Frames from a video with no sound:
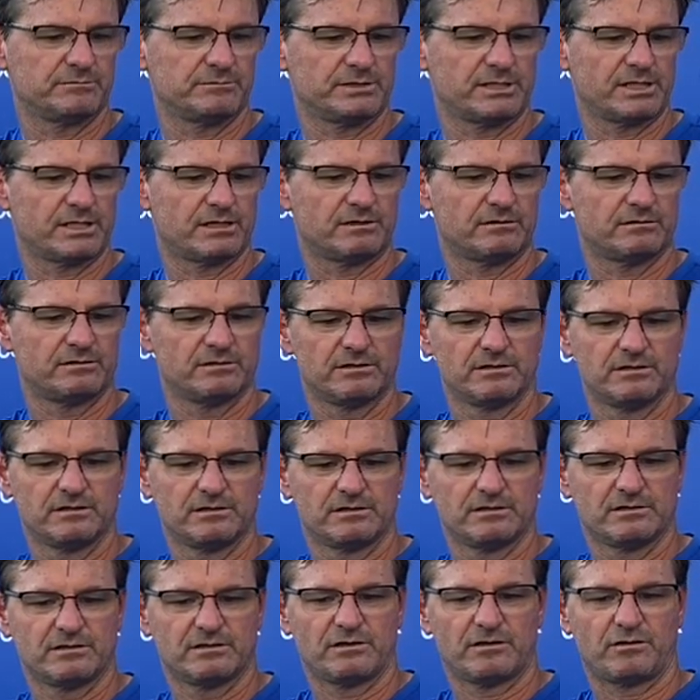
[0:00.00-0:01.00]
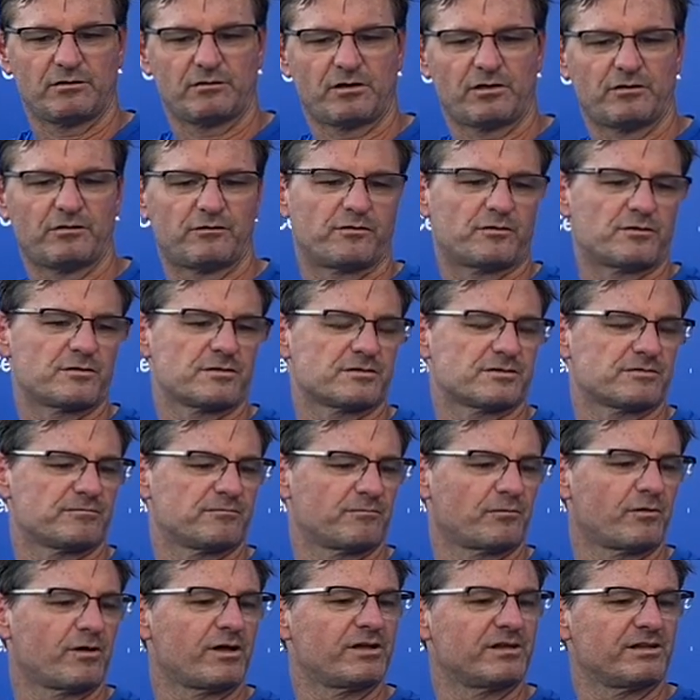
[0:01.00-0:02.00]
You know, the first
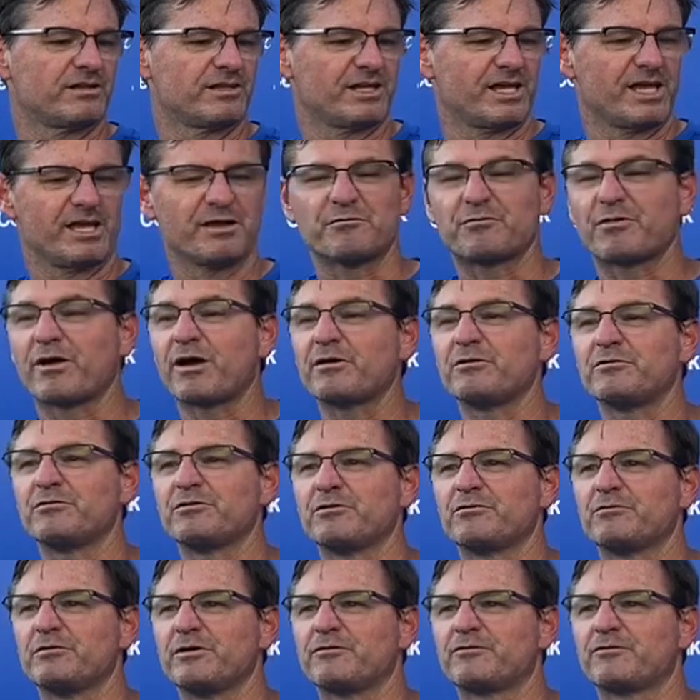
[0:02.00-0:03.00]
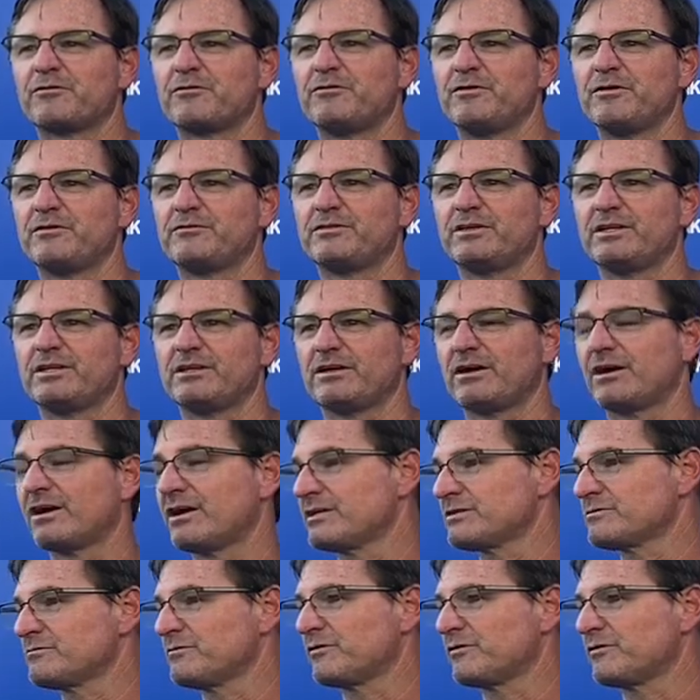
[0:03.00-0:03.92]
run of the game probably would have went for 15 yards.